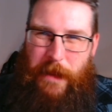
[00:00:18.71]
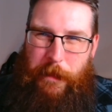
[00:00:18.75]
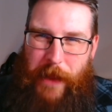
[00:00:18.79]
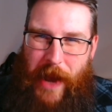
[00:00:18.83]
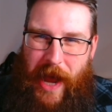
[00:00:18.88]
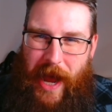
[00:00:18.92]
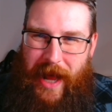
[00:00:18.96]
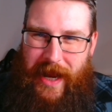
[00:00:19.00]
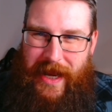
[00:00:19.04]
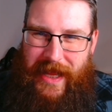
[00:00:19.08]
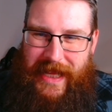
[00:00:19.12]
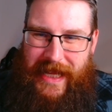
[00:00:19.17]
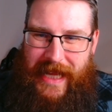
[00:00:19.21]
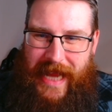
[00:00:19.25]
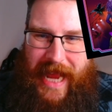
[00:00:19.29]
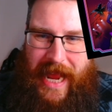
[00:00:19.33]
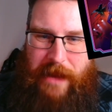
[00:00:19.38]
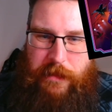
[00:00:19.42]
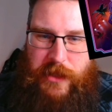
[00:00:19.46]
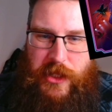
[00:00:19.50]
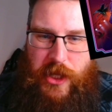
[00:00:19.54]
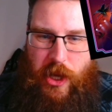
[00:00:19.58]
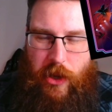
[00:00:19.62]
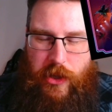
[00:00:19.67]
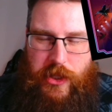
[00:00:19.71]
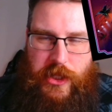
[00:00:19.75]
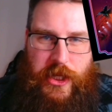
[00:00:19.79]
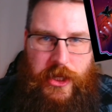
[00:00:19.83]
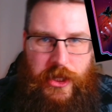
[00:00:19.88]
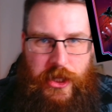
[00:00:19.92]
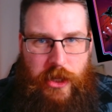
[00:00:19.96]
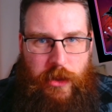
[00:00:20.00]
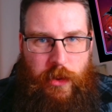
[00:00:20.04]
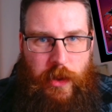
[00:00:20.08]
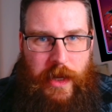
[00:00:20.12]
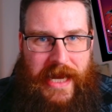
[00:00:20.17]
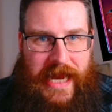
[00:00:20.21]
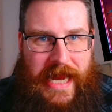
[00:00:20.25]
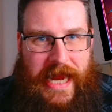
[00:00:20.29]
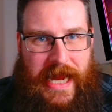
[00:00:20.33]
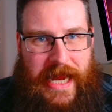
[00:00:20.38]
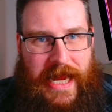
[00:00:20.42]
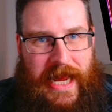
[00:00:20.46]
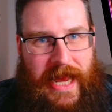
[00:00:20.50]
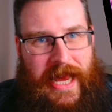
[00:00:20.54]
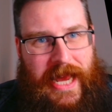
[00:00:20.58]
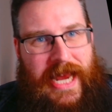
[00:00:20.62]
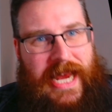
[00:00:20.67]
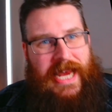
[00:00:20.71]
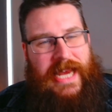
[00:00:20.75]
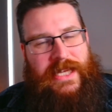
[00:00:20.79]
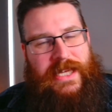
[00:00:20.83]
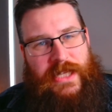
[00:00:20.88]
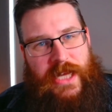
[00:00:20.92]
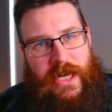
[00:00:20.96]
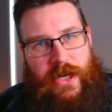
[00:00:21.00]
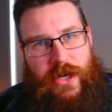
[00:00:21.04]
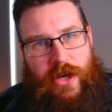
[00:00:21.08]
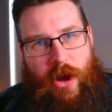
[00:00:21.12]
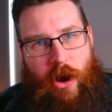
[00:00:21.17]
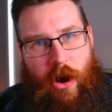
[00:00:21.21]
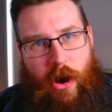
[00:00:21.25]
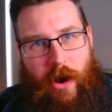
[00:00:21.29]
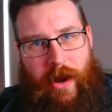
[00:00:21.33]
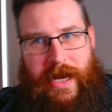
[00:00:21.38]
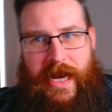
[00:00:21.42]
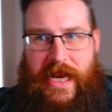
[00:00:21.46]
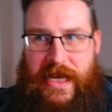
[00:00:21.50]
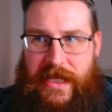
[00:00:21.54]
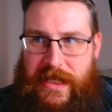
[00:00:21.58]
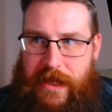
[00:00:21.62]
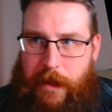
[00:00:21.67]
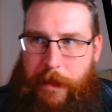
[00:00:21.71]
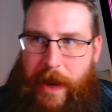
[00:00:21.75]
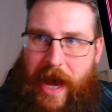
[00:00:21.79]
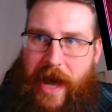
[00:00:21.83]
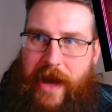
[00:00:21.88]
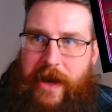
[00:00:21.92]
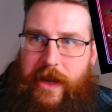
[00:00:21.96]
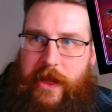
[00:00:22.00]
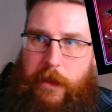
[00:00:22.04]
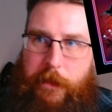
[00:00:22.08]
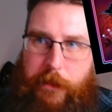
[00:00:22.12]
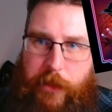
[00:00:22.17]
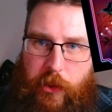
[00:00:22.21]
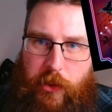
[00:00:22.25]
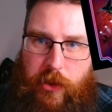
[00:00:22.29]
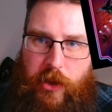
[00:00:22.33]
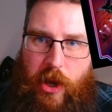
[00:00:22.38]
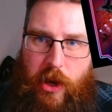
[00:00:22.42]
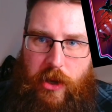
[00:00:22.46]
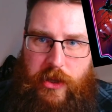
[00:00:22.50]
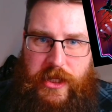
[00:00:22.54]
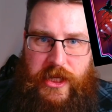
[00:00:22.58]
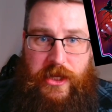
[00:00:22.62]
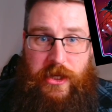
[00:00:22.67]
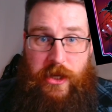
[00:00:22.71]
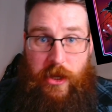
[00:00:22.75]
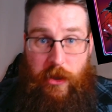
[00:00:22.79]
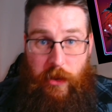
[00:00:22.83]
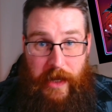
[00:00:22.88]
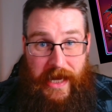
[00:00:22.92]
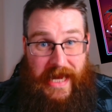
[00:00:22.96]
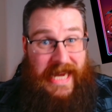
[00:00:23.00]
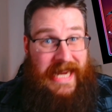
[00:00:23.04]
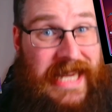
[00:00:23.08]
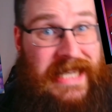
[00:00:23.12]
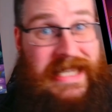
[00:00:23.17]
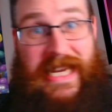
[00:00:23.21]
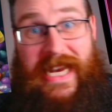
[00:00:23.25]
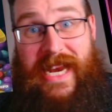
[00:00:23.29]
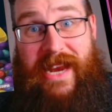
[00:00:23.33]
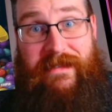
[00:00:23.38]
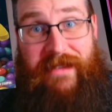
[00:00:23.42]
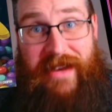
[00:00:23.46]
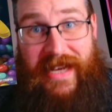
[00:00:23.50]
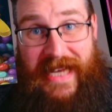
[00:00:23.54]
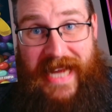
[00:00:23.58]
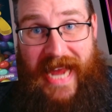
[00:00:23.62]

it part of the game's continuity? Is it not? Is it part of the book continuity? Is it even